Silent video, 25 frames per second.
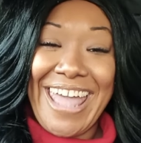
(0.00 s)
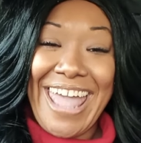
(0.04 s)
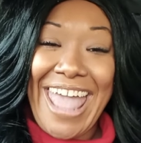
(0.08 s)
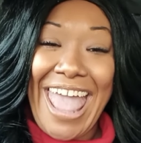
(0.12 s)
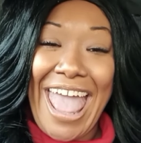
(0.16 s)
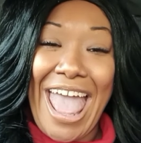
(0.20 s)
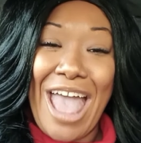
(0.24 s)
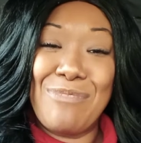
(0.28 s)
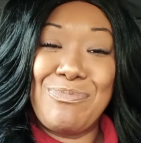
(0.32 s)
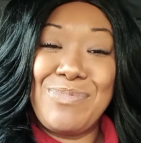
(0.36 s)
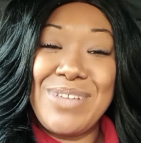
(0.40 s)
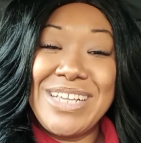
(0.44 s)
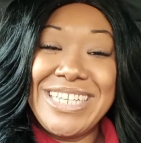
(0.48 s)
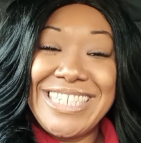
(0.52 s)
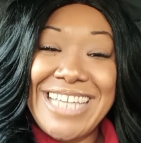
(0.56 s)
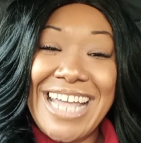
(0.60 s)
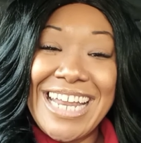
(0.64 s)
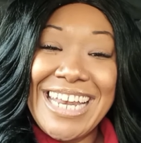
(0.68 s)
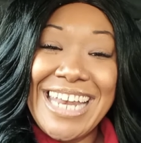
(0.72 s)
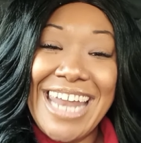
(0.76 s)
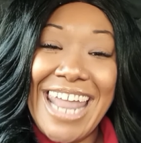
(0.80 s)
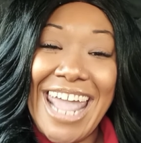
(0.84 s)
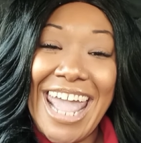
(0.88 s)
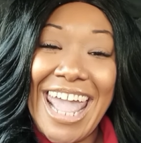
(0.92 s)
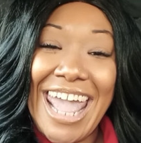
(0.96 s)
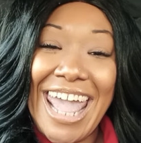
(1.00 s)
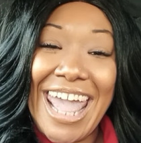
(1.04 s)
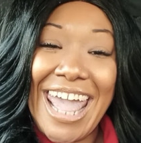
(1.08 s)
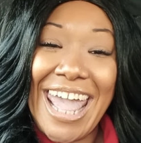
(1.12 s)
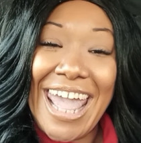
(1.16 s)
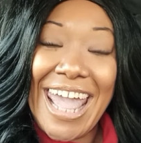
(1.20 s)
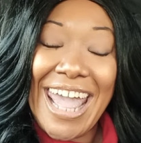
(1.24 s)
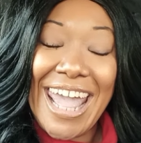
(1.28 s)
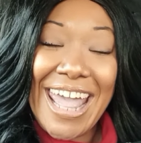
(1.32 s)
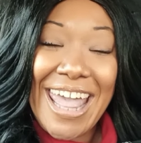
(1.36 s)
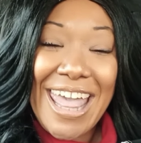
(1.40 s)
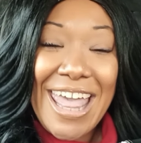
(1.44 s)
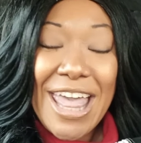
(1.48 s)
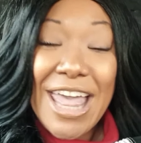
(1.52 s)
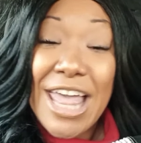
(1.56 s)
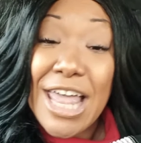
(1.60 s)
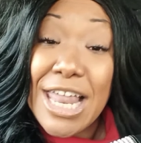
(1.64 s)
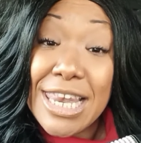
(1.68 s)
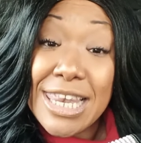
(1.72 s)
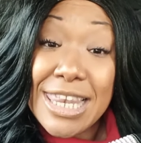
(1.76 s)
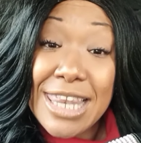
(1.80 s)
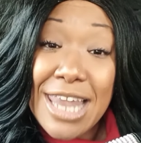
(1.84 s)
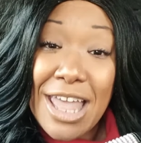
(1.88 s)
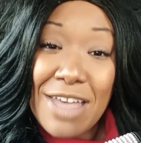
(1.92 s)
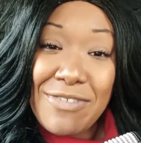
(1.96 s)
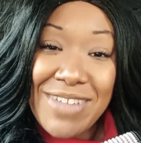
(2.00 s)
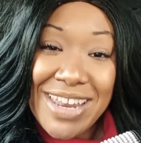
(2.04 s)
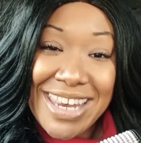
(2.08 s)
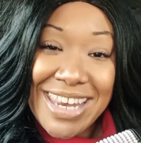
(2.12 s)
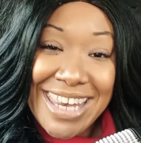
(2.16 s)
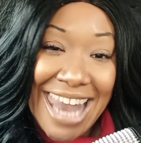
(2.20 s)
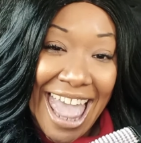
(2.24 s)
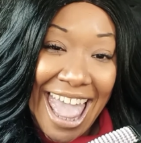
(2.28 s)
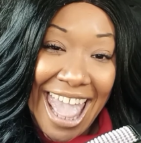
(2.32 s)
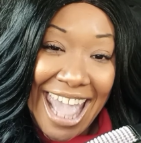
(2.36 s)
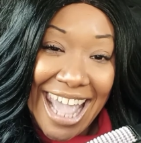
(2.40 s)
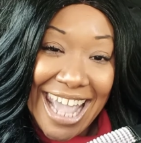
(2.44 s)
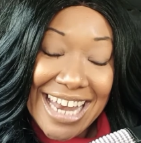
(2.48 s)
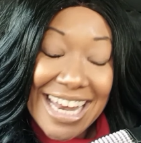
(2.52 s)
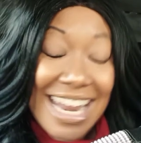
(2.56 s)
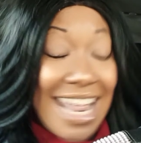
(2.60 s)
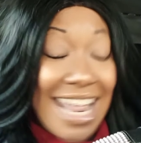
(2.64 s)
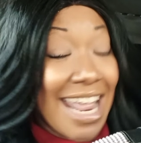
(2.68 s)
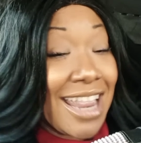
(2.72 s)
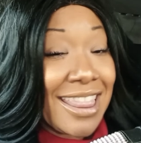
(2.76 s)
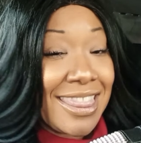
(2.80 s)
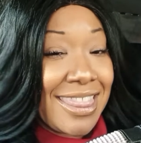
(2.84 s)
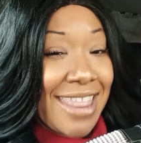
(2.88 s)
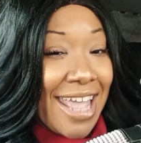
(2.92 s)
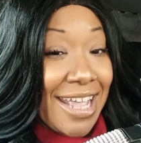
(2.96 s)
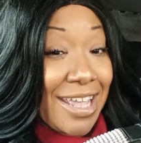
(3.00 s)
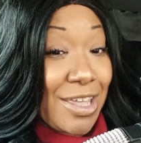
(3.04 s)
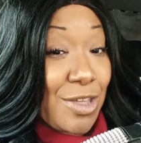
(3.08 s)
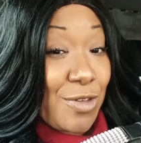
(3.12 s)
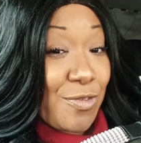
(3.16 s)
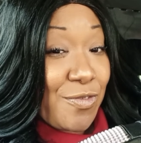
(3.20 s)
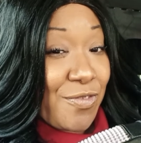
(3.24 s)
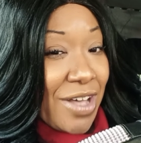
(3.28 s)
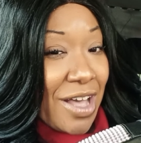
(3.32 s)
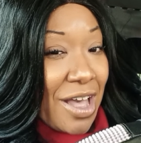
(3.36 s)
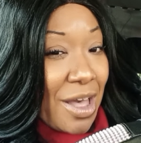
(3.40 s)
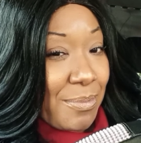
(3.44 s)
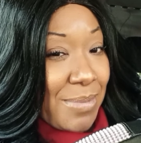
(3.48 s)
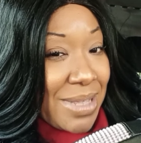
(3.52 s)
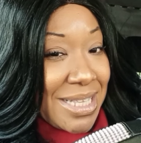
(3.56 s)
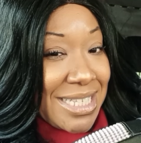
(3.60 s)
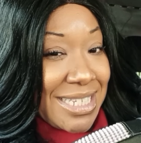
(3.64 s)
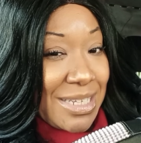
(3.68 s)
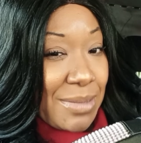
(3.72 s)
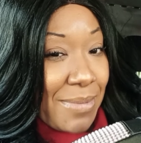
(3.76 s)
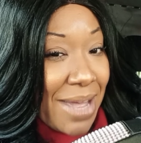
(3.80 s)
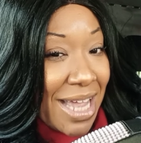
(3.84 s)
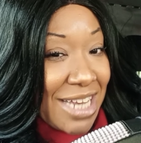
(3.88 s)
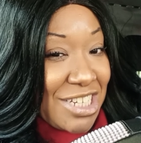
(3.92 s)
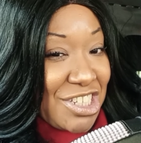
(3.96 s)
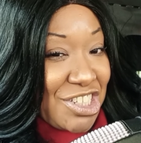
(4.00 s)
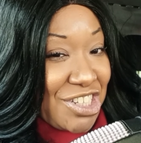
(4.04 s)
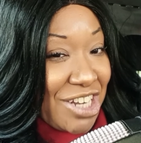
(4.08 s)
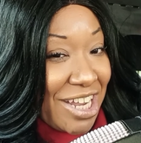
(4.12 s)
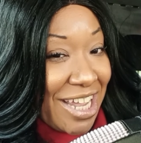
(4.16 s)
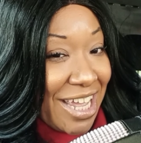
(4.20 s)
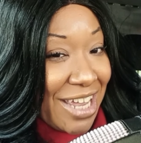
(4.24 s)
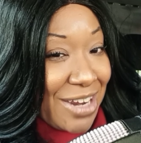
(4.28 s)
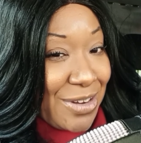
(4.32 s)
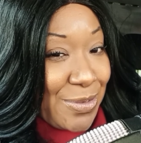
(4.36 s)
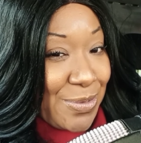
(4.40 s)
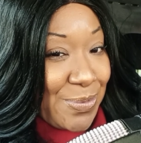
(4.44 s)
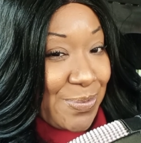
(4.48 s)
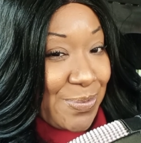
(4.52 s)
Happy Sunday. Love and light. And thank you for coming to my channel.